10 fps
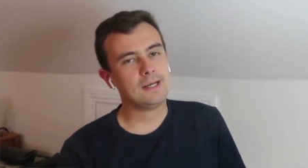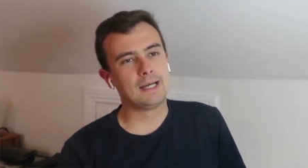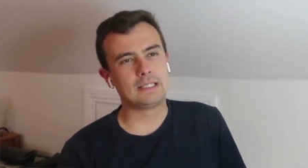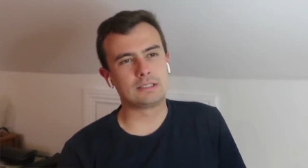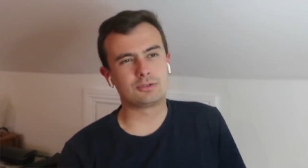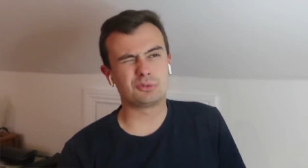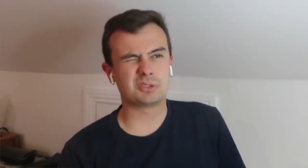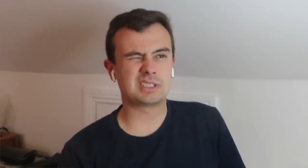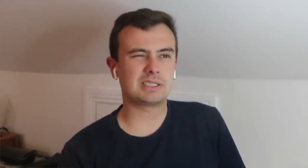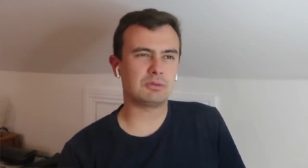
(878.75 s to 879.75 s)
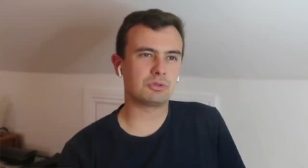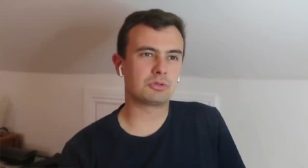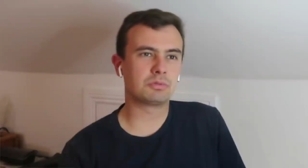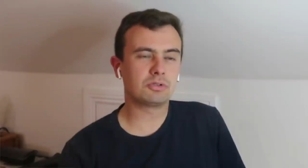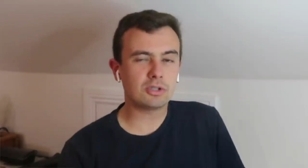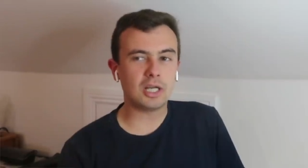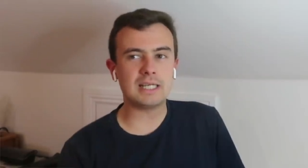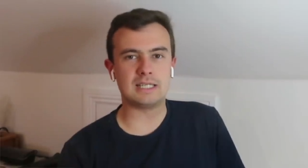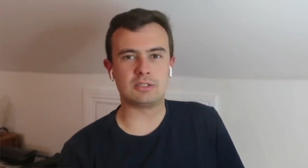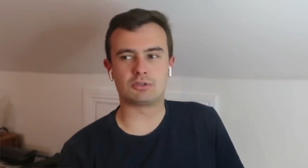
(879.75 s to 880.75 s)
Uh, so that would
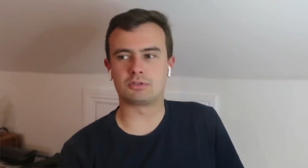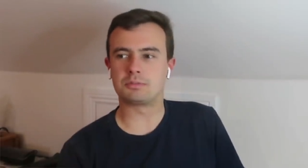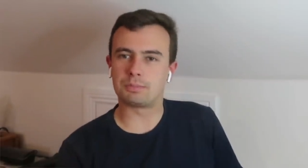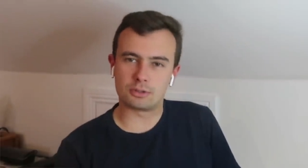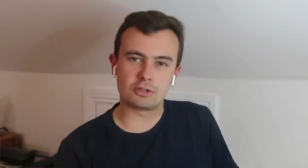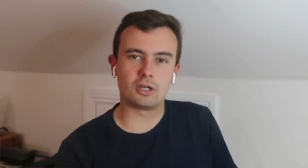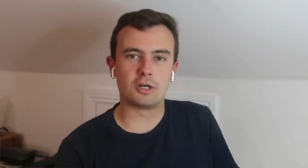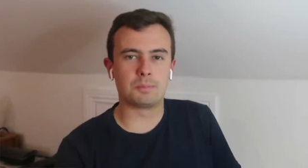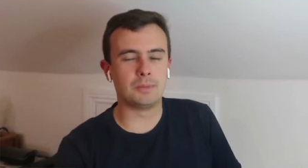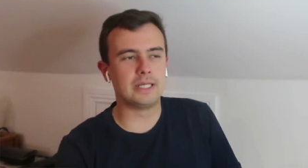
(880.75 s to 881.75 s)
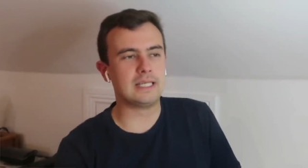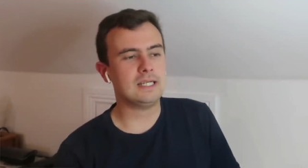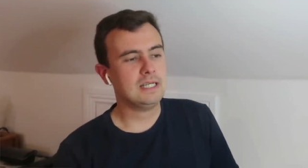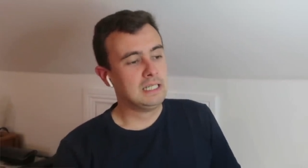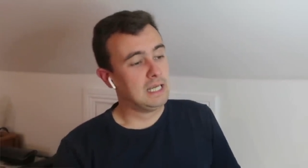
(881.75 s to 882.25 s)
slightly just perturb me.